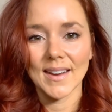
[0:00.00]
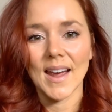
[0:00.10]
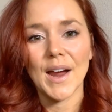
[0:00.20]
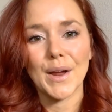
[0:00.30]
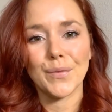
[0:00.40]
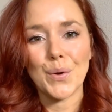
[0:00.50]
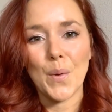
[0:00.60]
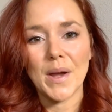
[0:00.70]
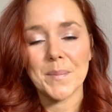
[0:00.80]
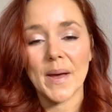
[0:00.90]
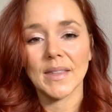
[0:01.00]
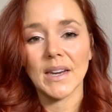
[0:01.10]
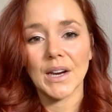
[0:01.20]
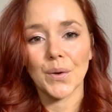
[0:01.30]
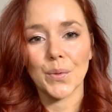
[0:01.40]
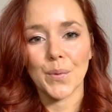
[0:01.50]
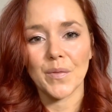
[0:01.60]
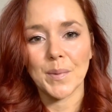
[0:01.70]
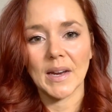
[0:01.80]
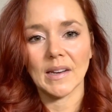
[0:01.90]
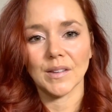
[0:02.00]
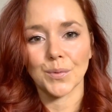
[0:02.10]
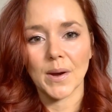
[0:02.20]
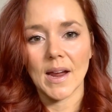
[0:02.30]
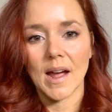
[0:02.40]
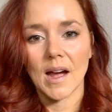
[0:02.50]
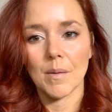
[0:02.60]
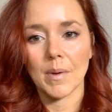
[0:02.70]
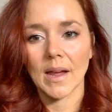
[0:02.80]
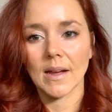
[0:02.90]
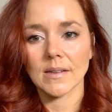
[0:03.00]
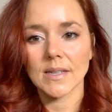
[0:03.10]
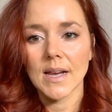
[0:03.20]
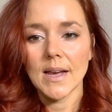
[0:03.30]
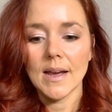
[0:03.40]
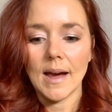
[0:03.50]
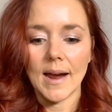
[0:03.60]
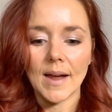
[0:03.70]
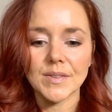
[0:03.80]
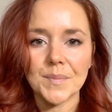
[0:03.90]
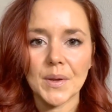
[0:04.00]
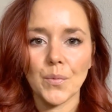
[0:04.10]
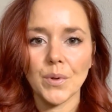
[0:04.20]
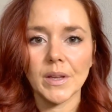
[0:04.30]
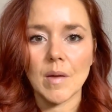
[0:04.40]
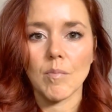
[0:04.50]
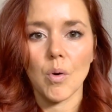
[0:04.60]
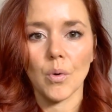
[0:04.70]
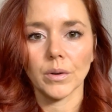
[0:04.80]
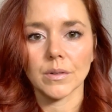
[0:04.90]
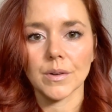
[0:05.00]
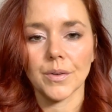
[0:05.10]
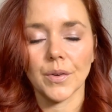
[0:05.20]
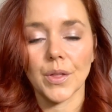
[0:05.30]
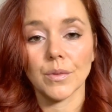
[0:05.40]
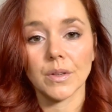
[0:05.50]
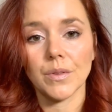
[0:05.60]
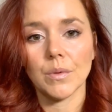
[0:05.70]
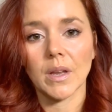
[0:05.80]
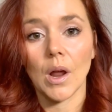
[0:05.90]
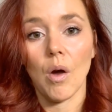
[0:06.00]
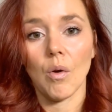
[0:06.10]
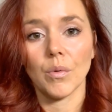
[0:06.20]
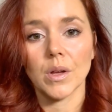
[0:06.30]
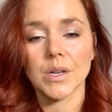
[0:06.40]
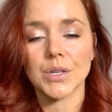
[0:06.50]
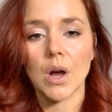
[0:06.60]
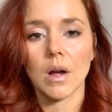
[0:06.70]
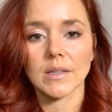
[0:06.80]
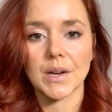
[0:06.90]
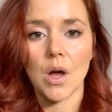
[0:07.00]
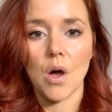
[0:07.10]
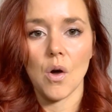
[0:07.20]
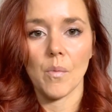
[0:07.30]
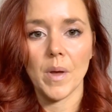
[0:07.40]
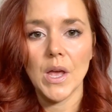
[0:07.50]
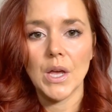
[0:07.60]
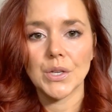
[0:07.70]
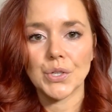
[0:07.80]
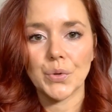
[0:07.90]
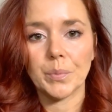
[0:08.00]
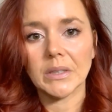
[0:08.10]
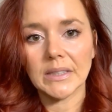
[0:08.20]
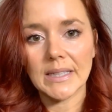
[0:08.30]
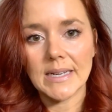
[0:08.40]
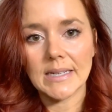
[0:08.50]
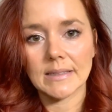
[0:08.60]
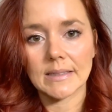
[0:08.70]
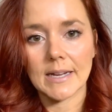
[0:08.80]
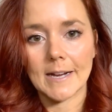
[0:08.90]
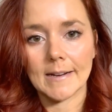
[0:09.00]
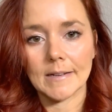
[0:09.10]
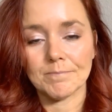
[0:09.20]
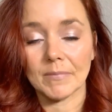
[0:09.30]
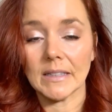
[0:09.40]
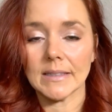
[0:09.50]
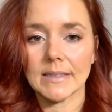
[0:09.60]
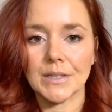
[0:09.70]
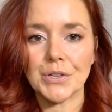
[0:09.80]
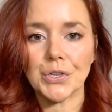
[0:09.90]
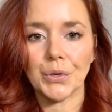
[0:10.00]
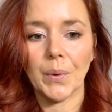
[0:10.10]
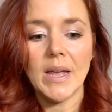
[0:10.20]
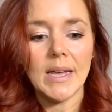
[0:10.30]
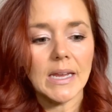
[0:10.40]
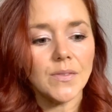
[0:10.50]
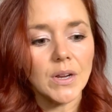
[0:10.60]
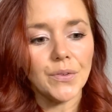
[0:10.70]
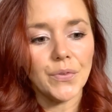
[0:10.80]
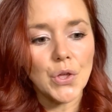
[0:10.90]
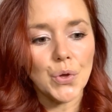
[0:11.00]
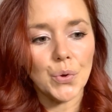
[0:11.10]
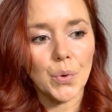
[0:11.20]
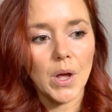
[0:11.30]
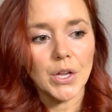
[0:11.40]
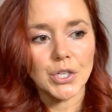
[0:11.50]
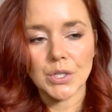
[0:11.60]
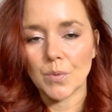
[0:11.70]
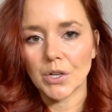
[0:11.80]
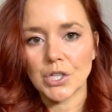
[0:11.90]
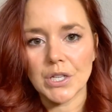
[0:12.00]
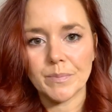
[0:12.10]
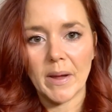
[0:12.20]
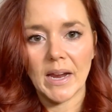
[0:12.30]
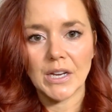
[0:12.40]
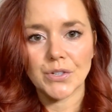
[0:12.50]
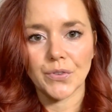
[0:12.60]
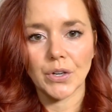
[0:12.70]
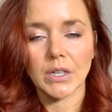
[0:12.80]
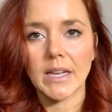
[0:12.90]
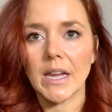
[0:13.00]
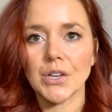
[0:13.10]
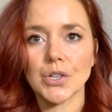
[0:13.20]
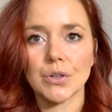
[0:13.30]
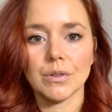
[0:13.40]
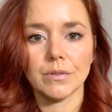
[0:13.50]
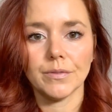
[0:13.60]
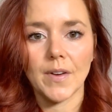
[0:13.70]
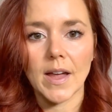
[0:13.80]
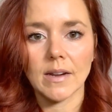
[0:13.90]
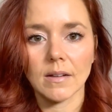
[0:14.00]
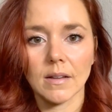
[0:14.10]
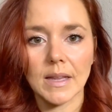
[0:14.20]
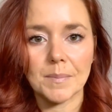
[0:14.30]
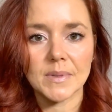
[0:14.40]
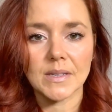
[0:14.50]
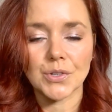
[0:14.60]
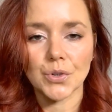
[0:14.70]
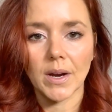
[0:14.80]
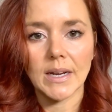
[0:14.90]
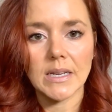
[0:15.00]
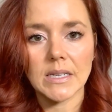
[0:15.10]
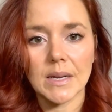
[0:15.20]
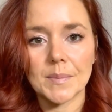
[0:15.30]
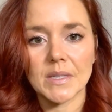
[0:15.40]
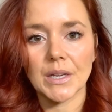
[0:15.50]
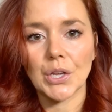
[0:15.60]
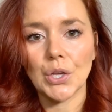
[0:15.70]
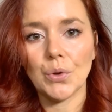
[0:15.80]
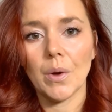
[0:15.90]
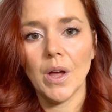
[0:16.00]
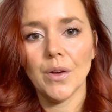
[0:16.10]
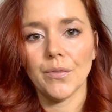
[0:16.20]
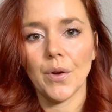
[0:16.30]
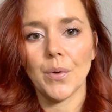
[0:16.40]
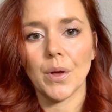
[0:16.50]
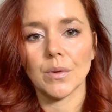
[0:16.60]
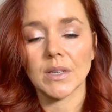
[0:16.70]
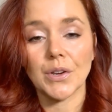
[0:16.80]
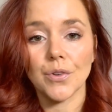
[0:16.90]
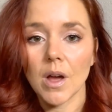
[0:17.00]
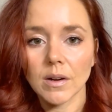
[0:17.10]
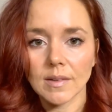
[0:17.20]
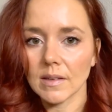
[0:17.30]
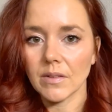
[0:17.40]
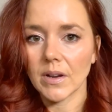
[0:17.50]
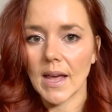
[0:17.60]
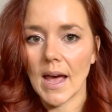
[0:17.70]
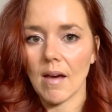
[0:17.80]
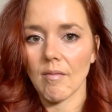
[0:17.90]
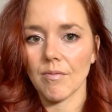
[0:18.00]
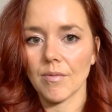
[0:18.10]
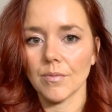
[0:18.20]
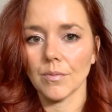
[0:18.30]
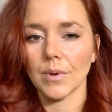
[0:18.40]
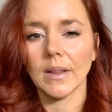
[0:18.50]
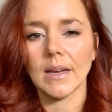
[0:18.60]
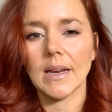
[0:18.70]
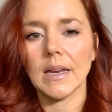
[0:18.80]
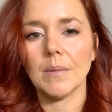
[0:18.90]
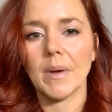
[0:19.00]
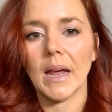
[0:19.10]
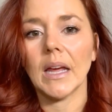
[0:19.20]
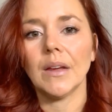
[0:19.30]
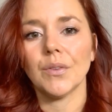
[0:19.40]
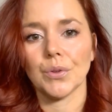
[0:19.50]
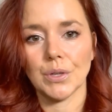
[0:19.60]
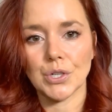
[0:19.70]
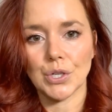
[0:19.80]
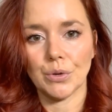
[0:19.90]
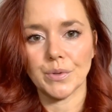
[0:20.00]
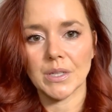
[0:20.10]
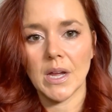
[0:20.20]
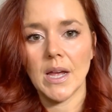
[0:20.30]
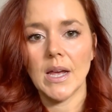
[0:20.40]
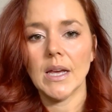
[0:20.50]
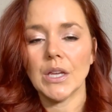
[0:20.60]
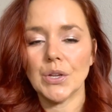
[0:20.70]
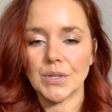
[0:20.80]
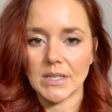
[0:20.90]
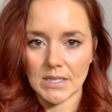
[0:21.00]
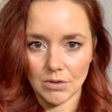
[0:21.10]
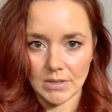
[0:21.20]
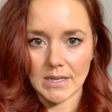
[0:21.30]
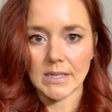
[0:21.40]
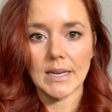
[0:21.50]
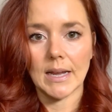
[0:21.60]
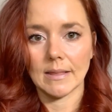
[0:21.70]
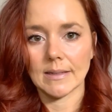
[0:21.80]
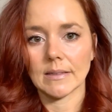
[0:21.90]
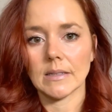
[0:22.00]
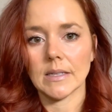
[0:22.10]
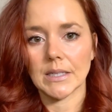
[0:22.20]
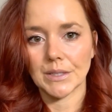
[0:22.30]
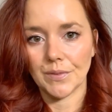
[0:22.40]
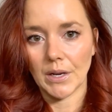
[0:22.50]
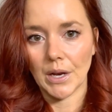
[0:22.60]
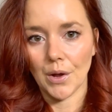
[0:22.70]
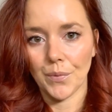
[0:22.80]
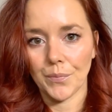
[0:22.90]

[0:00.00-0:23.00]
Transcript: Hi everyone, Bethany here with Rough Beginnings Rehab, and I have something really important for those of you that own dogs at home to please um, listen to. Even if you just watch this page for occasional fun clips and training tips and cute photos, and your dog doesn't even have really any behavioral issues, you still need to take a listen to this video.